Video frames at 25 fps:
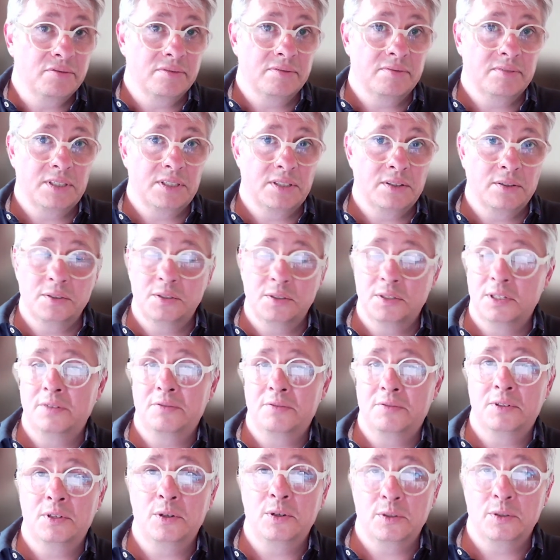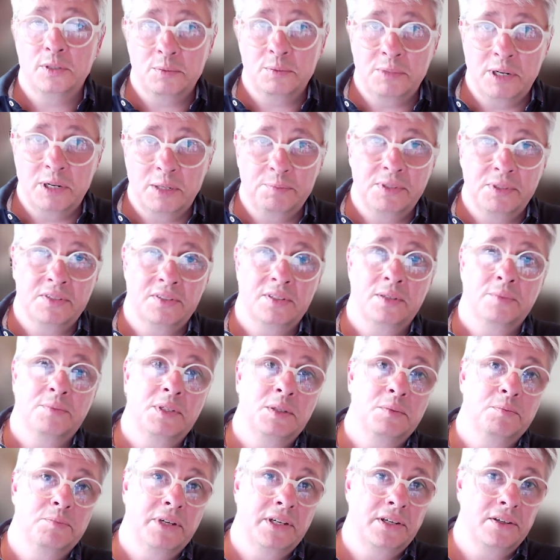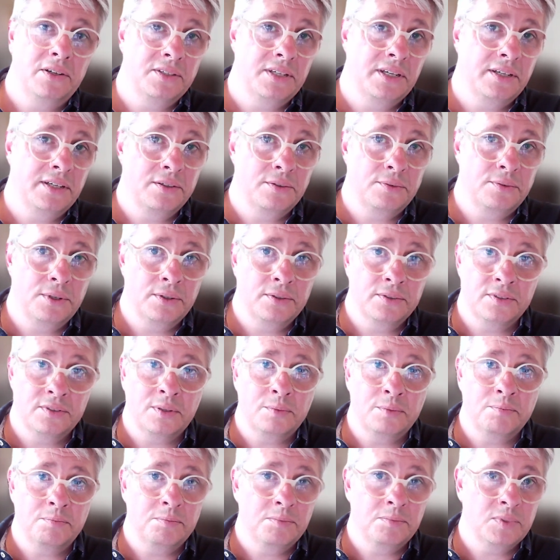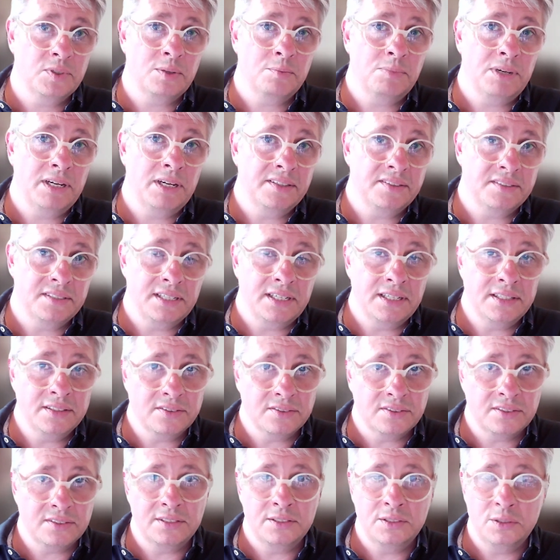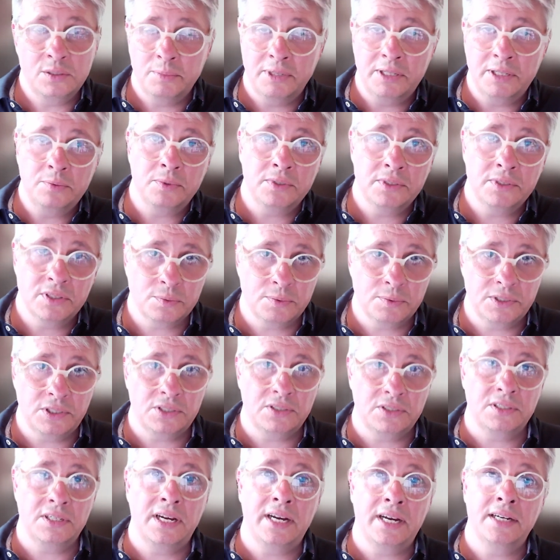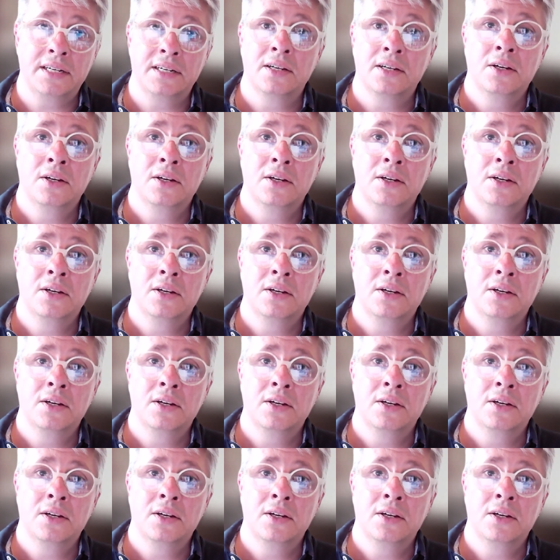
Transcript: You never know. There might be something better down the road someplace else, and you might want to switch to that.